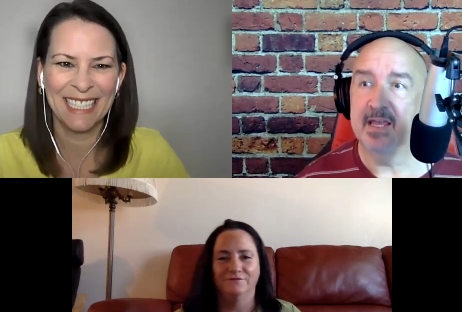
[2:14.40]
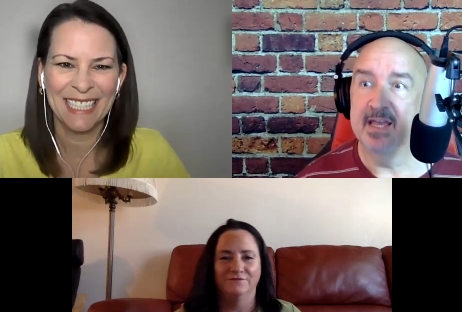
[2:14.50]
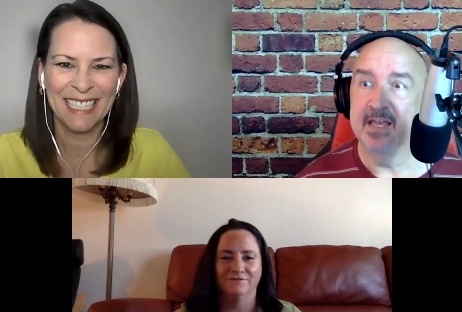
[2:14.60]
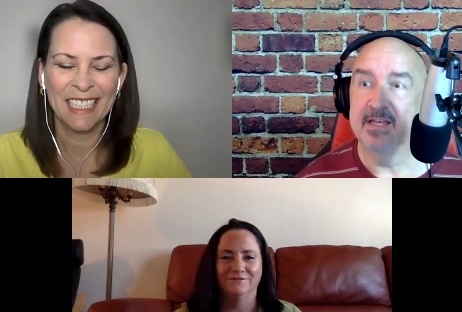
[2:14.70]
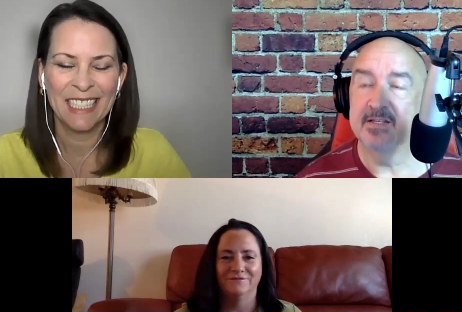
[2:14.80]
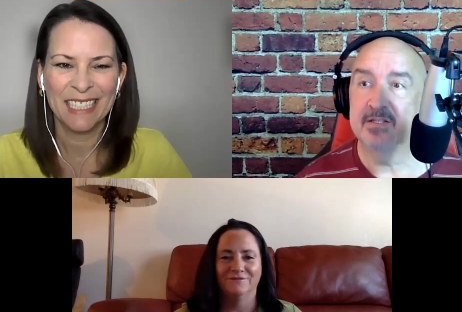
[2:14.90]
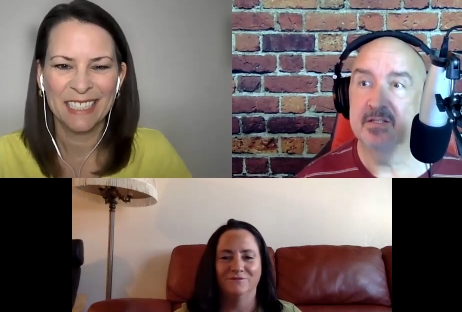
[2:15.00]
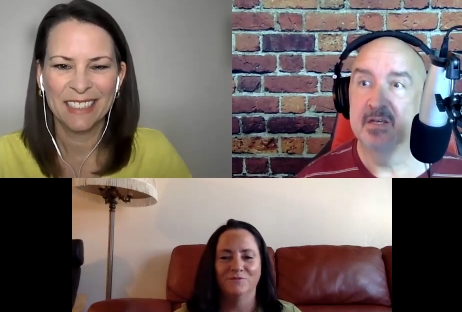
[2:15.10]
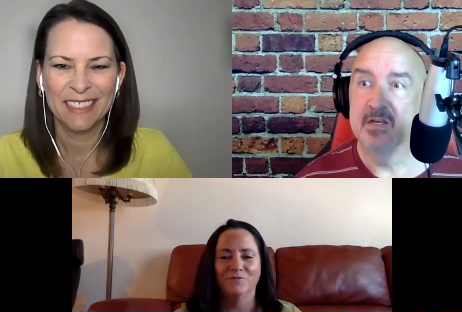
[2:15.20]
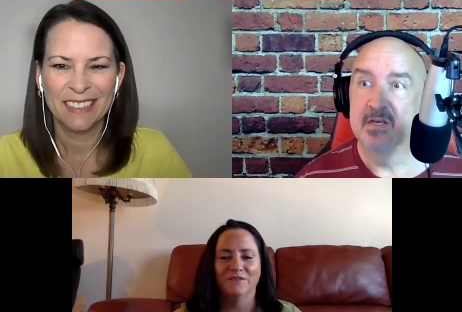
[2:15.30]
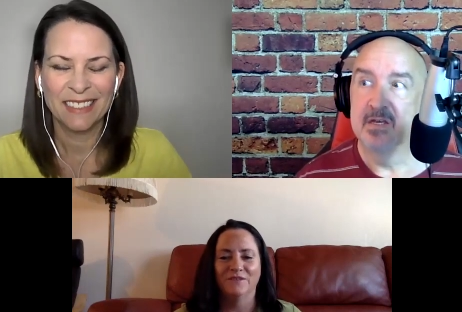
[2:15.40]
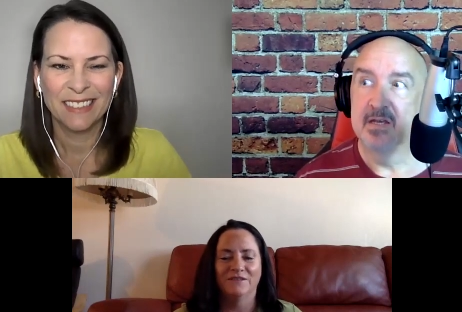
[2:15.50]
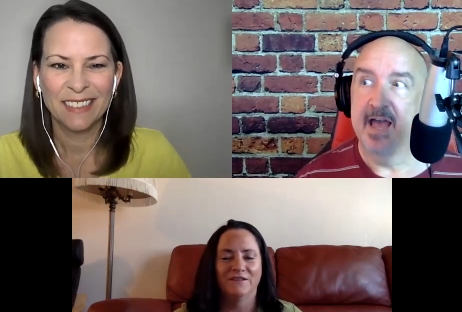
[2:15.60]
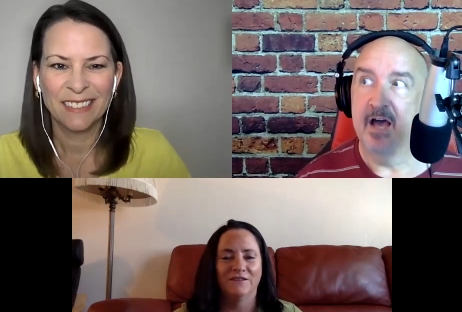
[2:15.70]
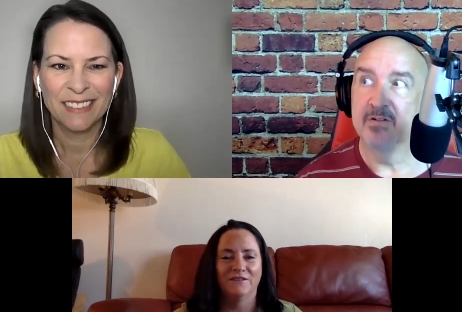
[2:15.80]
Speaker 1: is
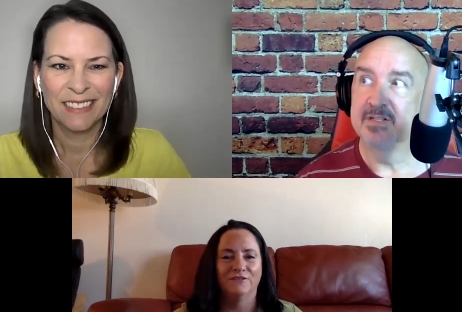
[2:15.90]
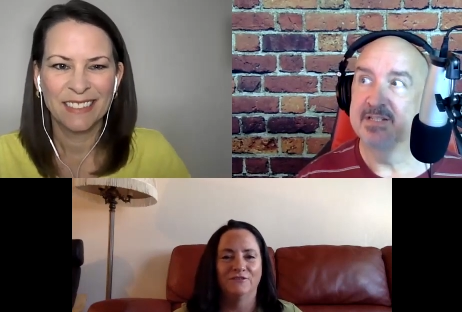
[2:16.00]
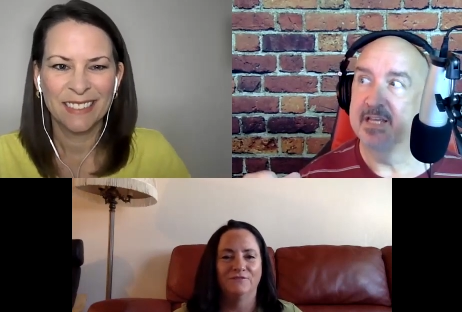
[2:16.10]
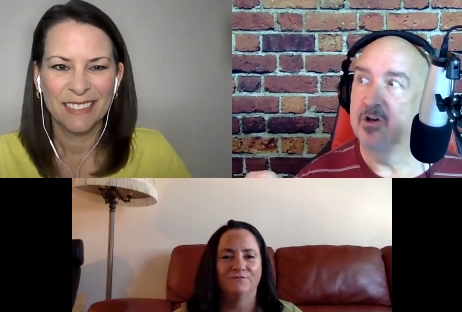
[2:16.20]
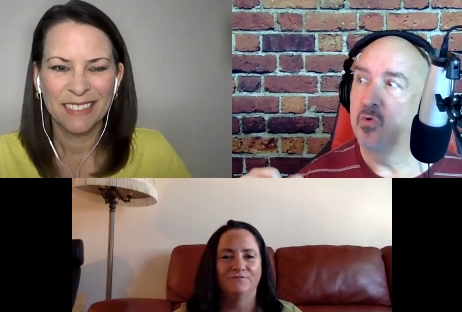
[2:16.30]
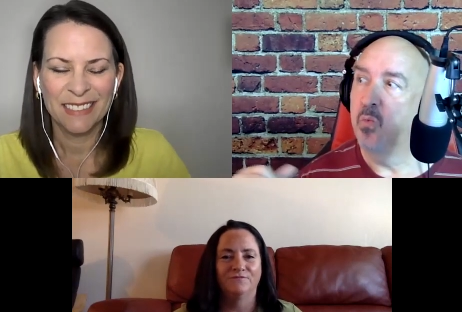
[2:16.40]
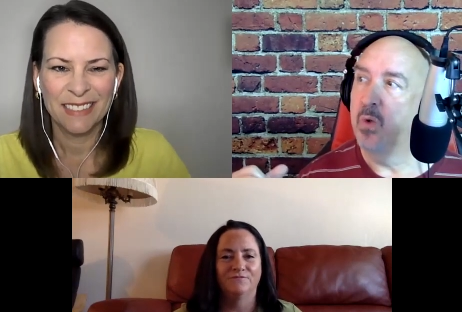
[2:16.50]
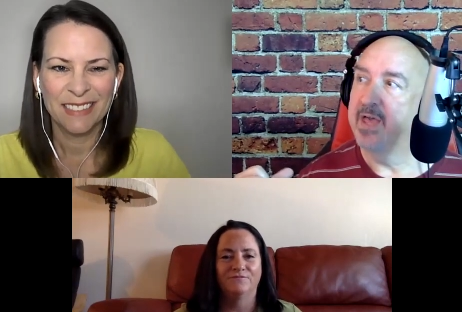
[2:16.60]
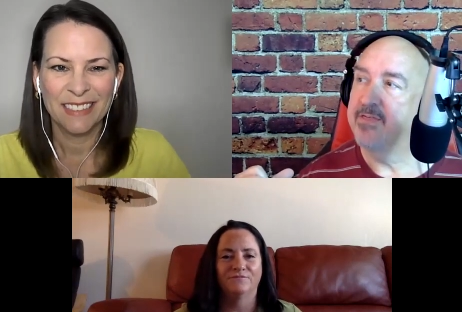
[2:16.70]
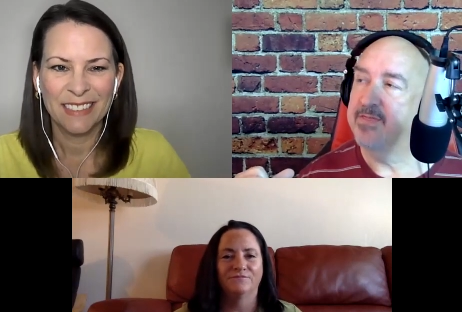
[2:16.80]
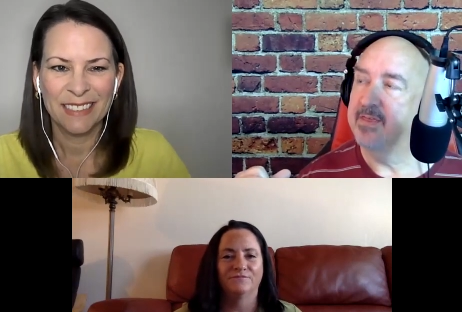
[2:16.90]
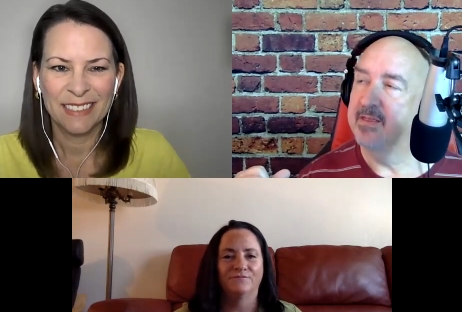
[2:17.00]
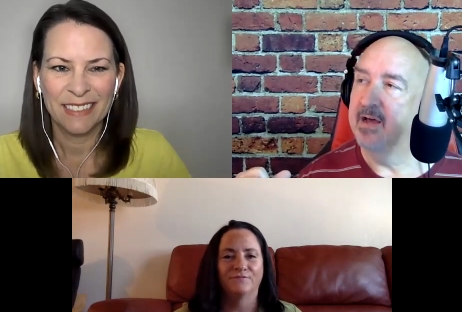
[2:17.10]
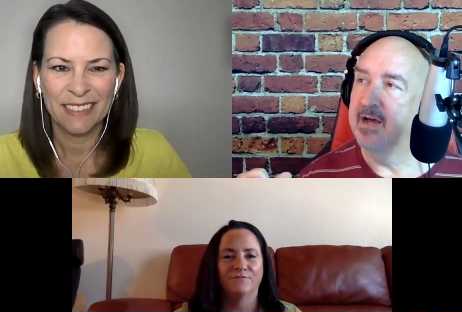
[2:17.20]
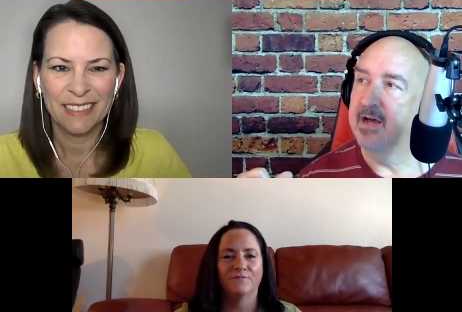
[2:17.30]
how to deal with
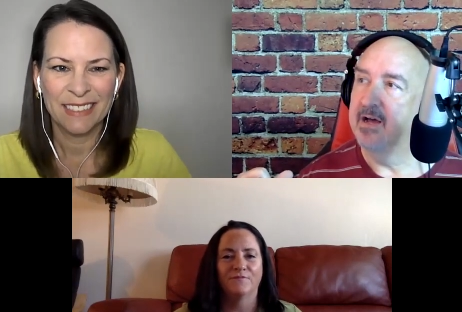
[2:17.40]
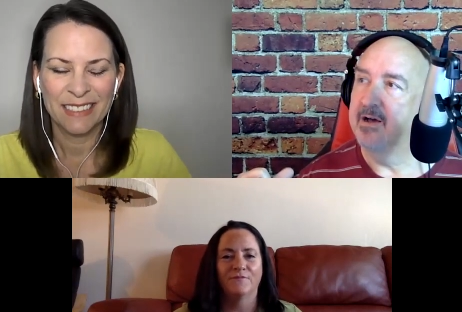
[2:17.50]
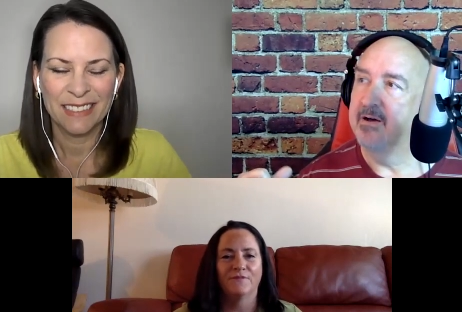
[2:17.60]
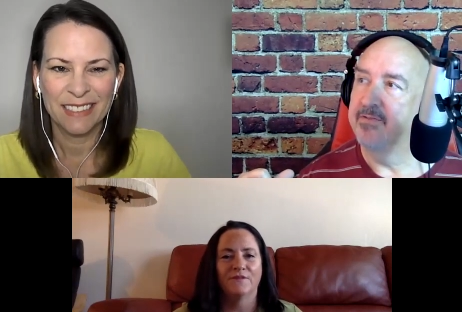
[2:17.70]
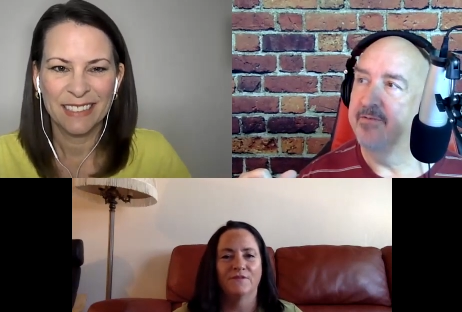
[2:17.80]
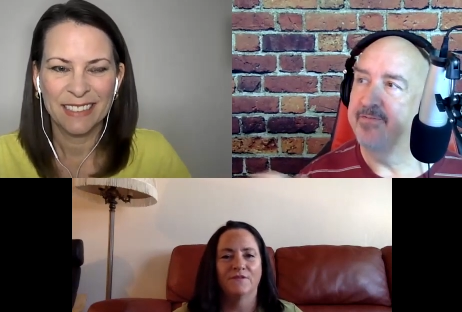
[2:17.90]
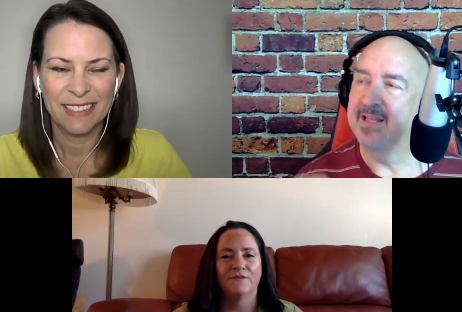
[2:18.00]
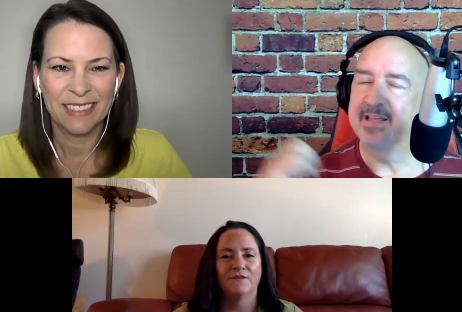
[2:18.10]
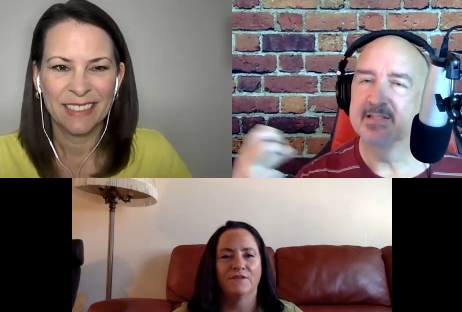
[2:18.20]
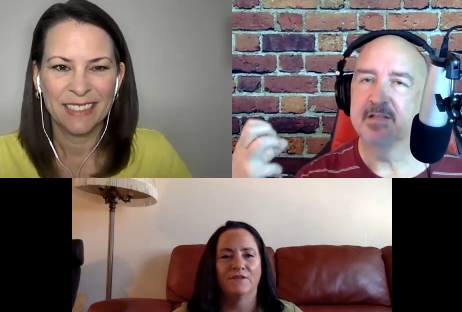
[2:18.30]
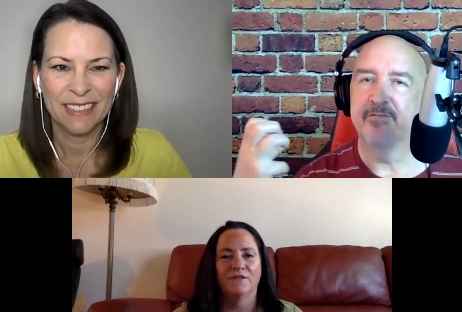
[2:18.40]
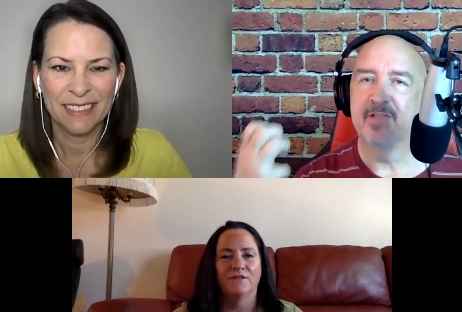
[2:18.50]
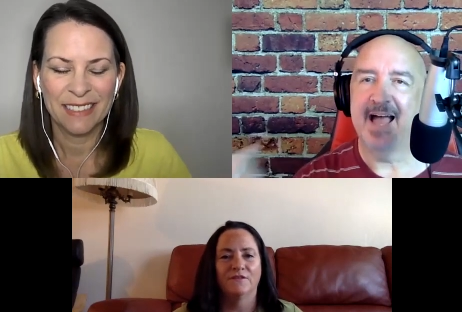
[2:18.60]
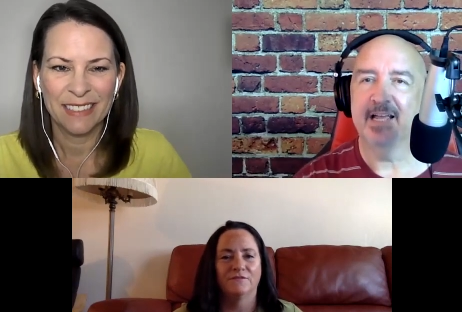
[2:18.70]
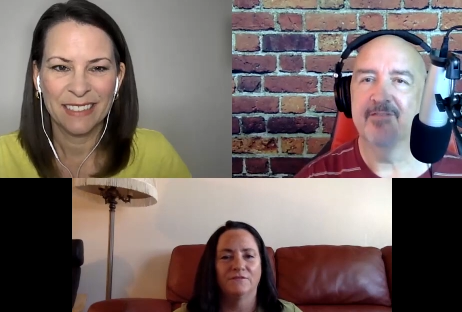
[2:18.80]
uh, the feelings of
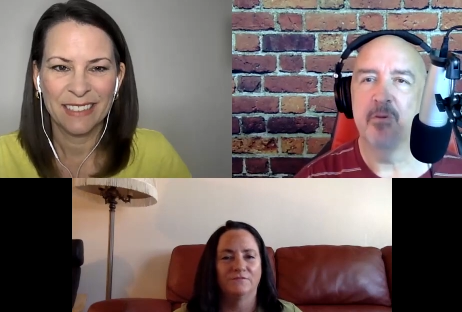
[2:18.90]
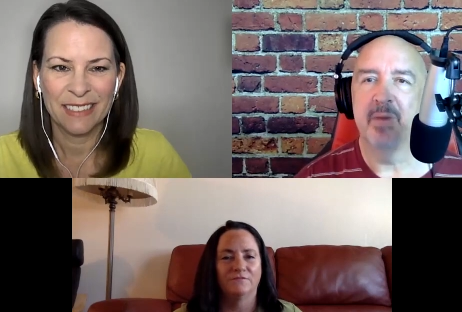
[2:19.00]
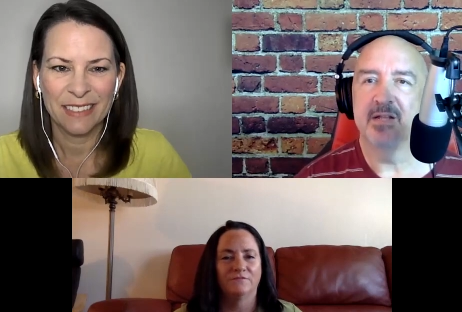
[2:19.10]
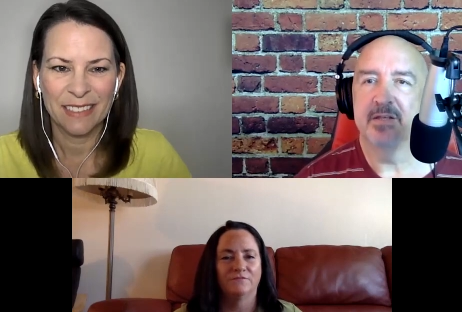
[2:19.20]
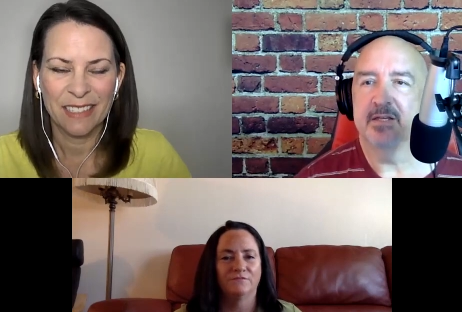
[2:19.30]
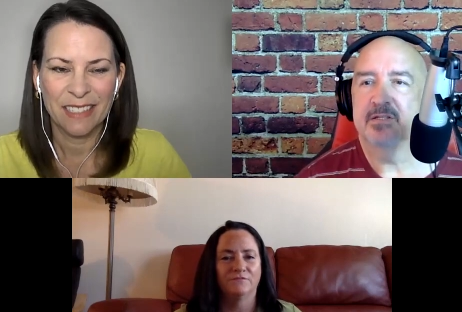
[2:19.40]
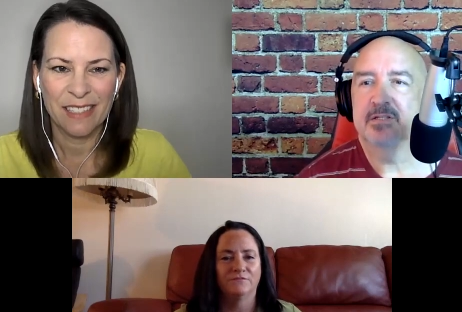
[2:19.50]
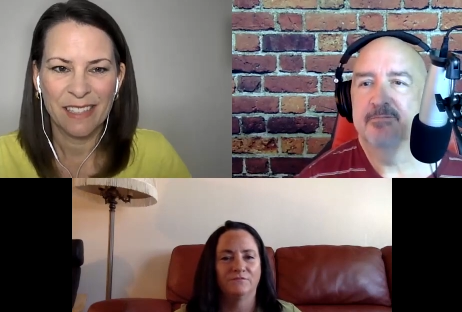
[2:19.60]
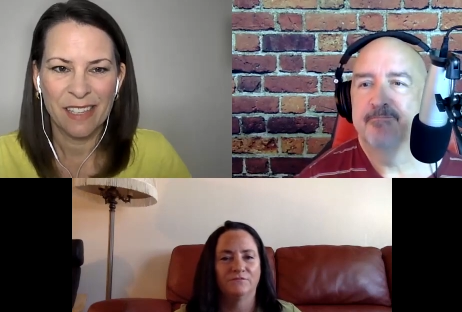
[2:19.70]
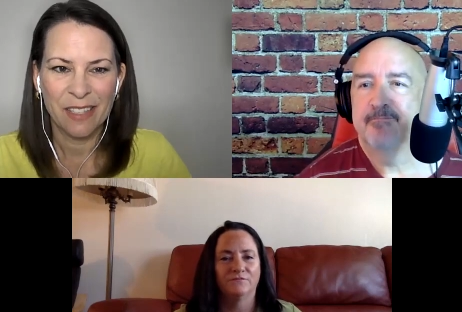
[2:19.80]
lack of abundance.